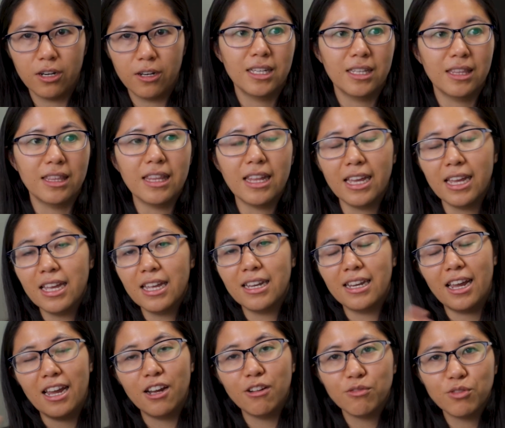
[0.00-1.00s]
And then
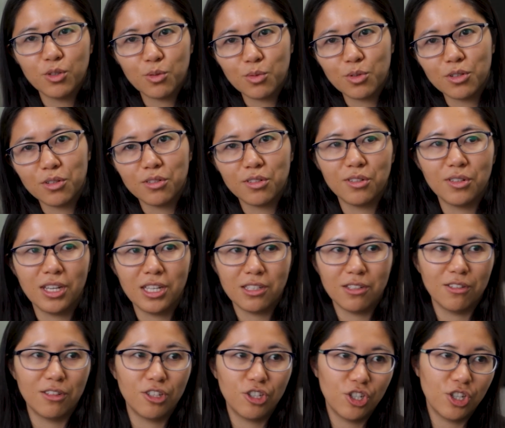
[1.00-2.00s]
afterwards you get
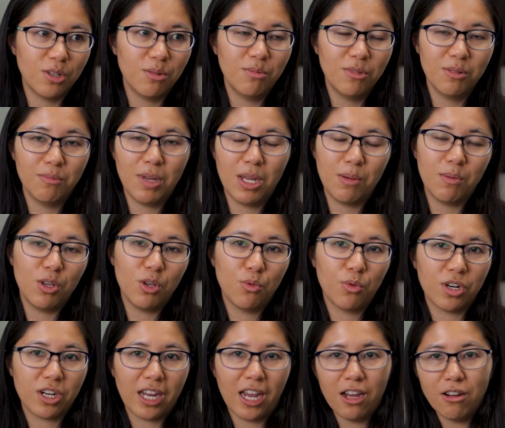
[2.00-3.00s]
to the gym and maybe you
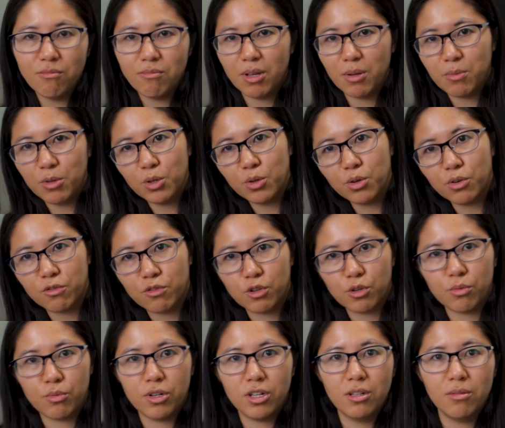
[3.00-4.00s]
work out, maybe you go for
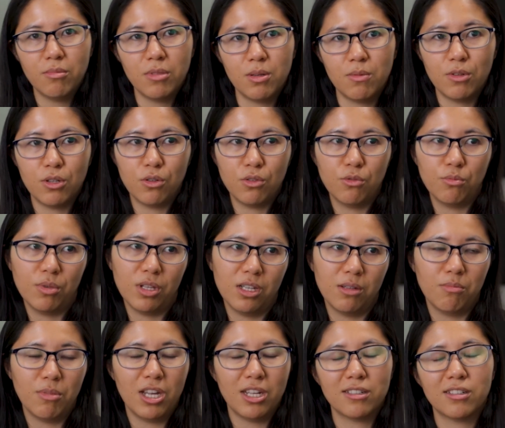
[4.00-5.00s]
a run, maybe you do
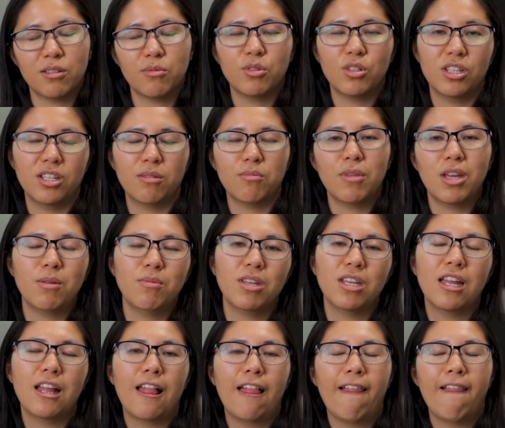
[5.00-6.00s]
play basketball, like
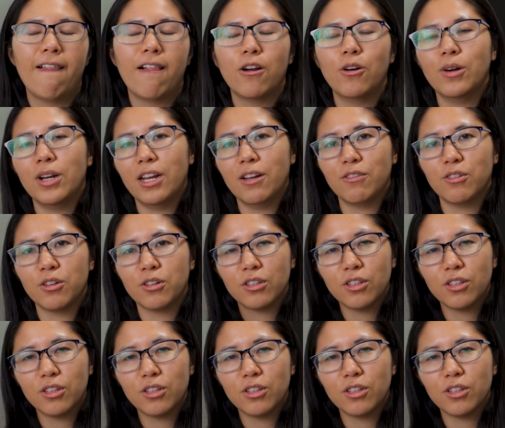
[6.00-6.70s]
maybe whatever.